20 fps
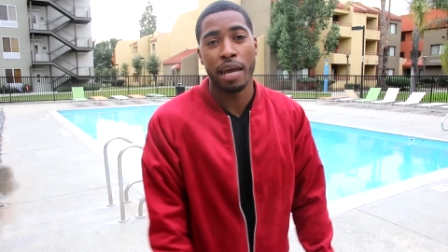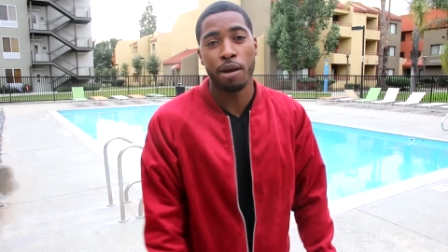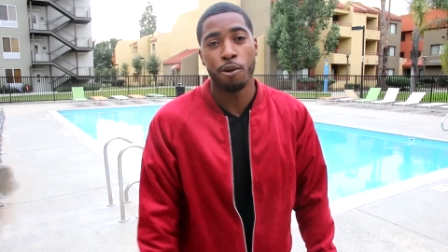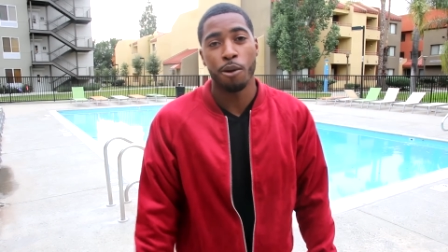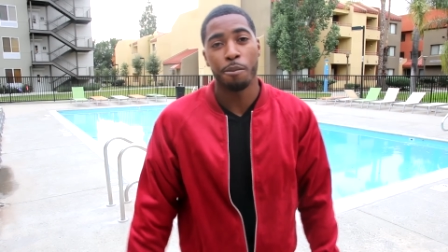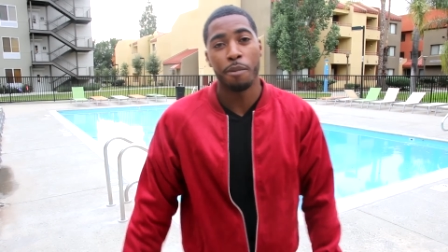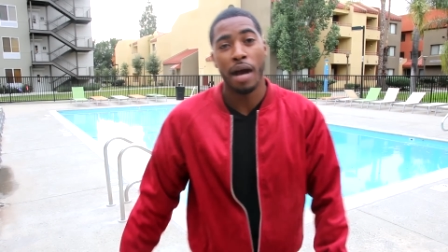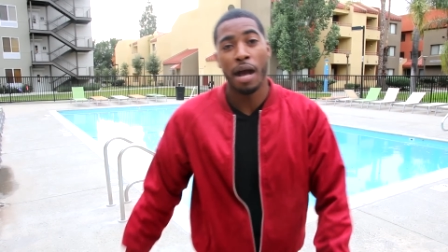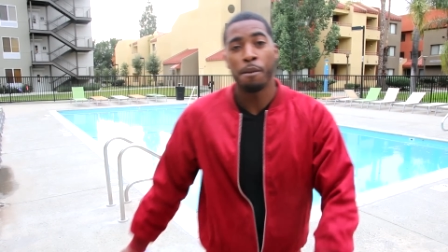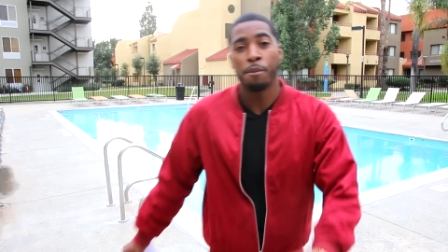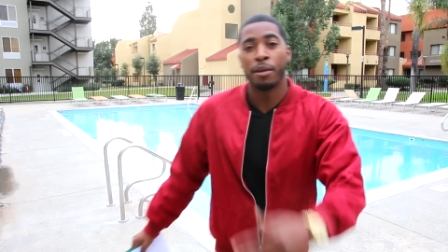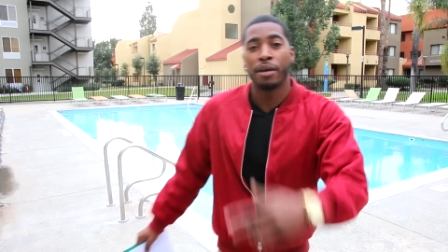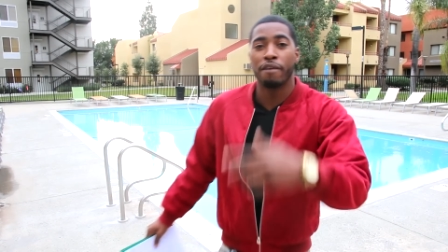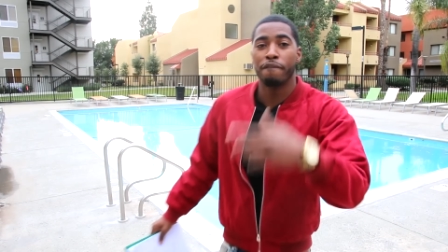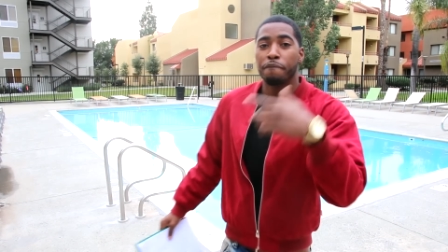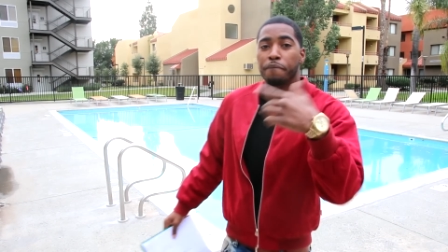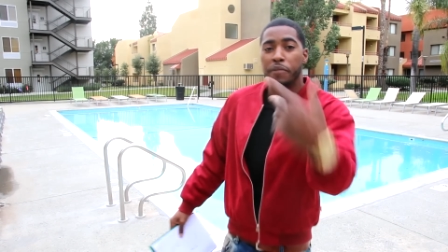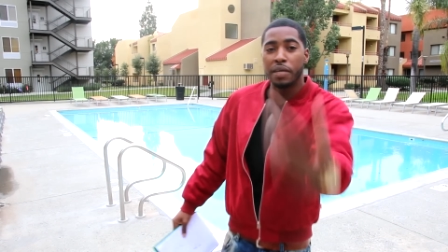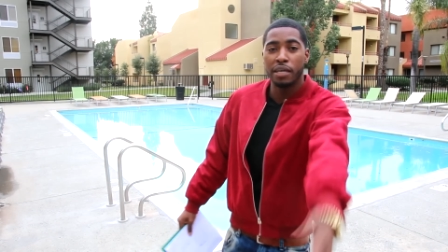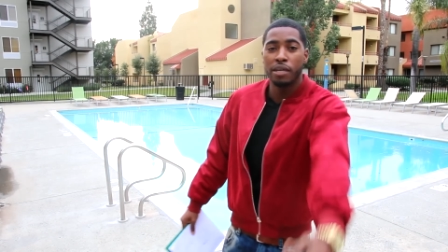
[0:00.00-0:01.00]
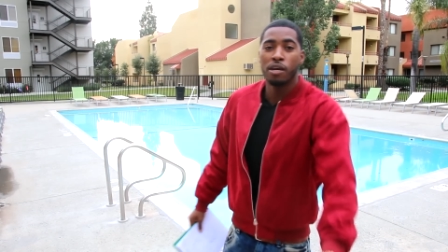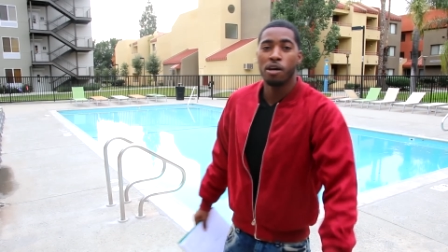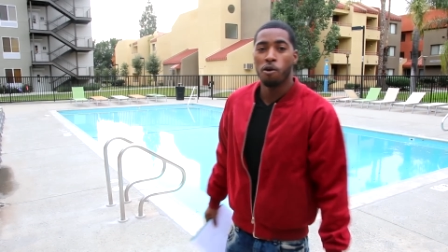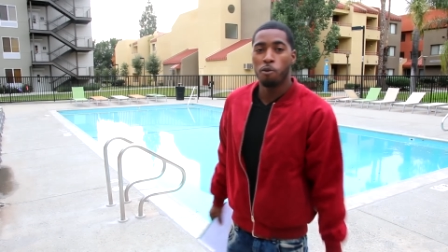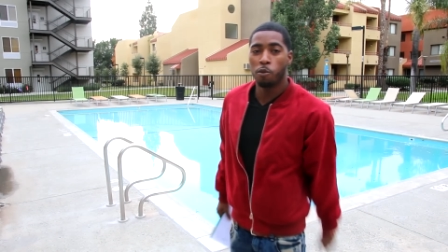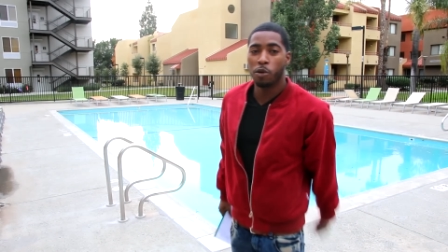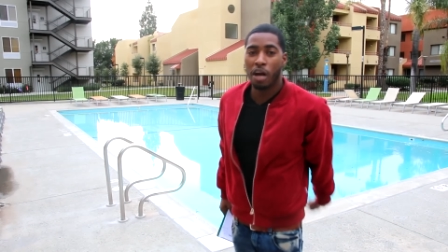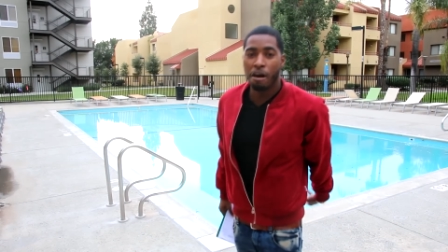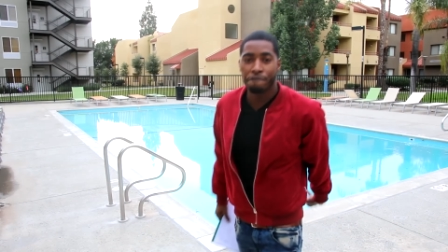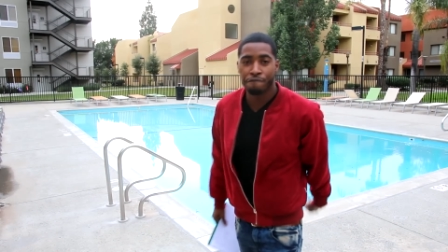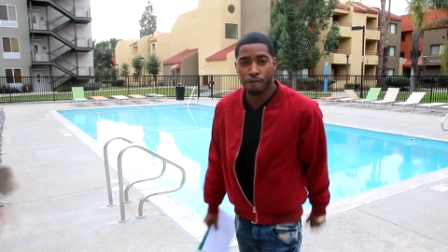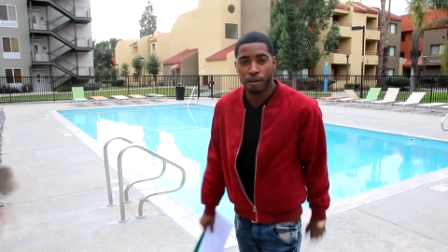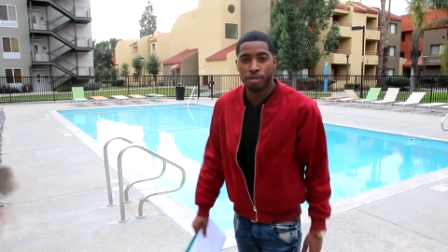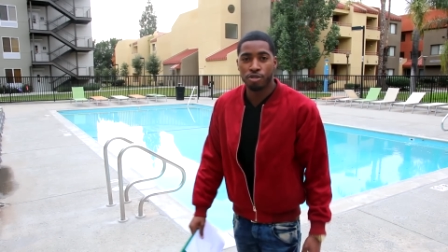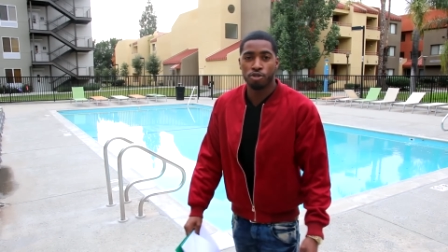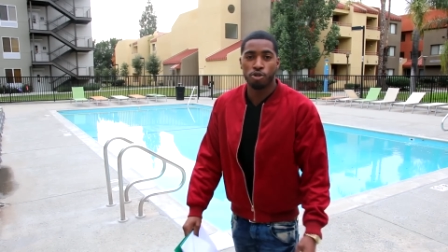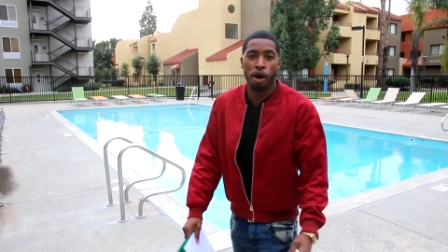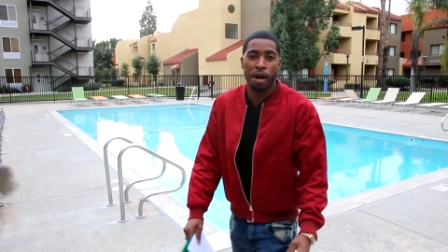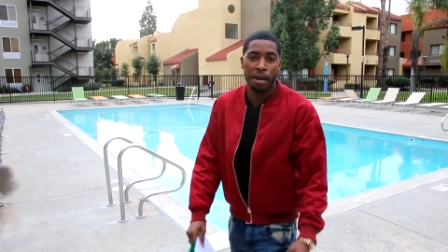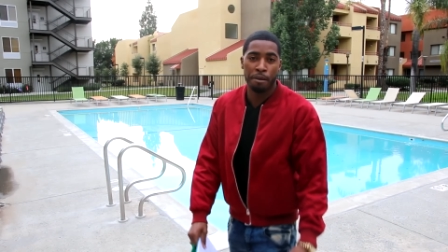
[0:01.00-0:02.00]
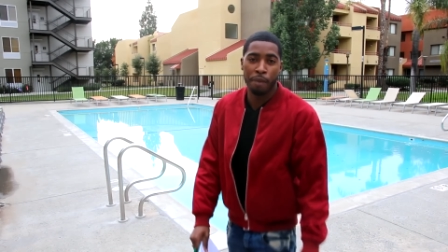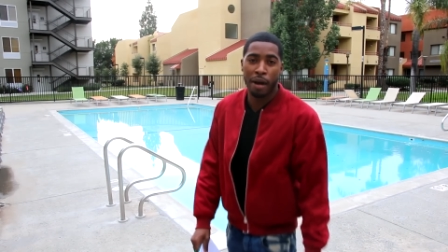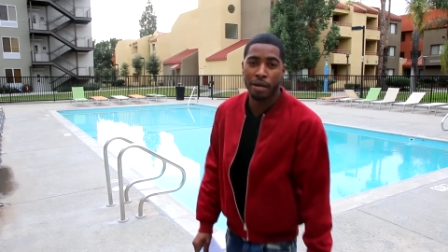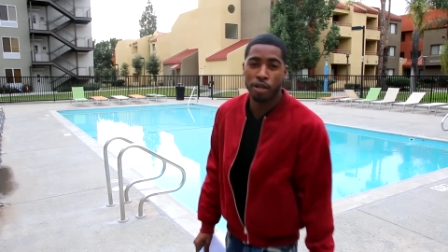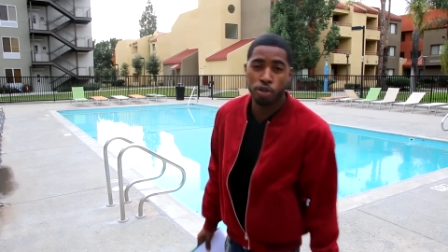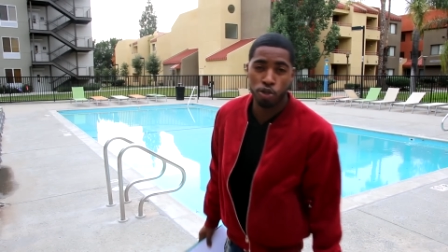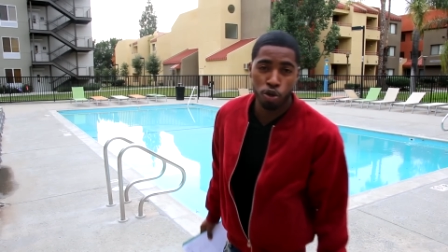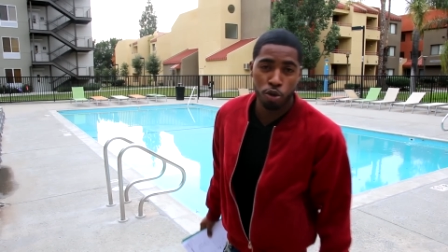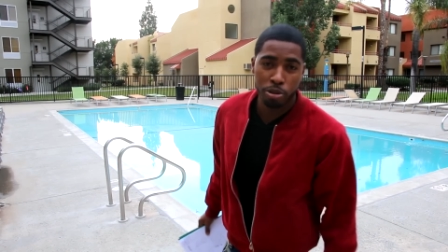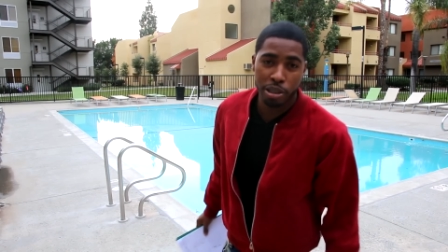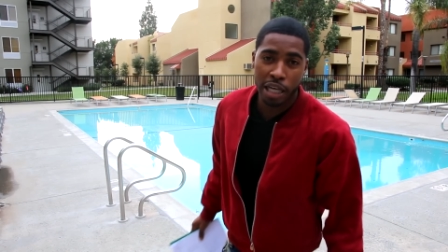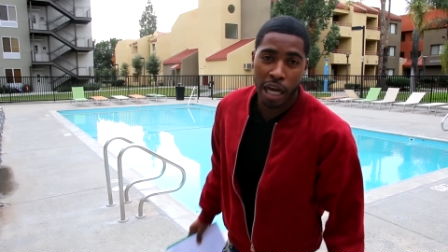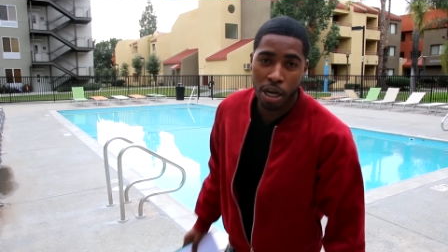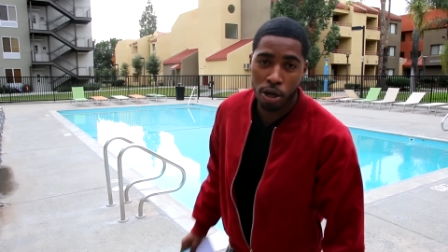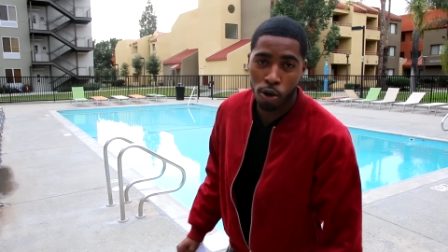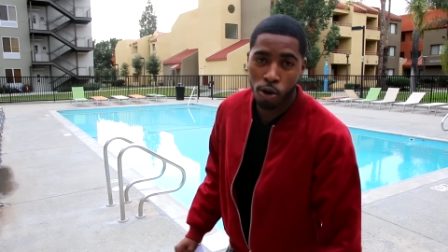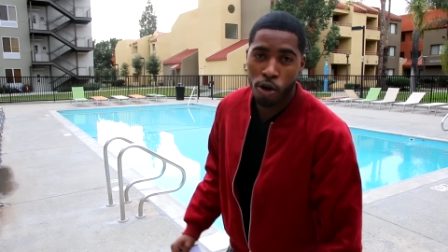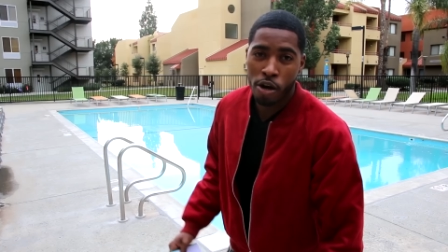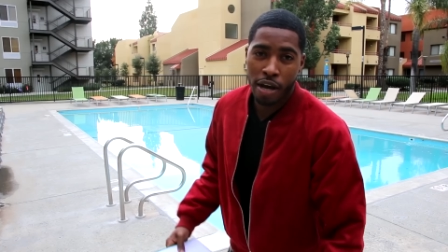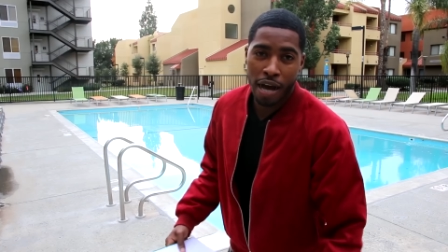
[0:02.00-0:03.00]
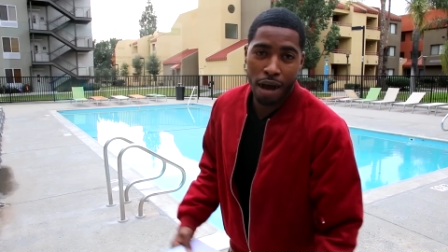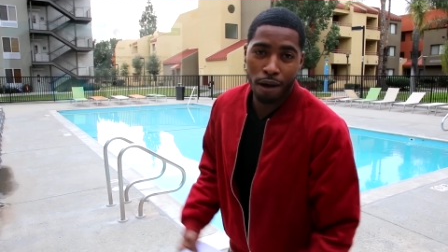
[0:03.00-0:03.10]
He reminded me of me when I first started my YouTube channel.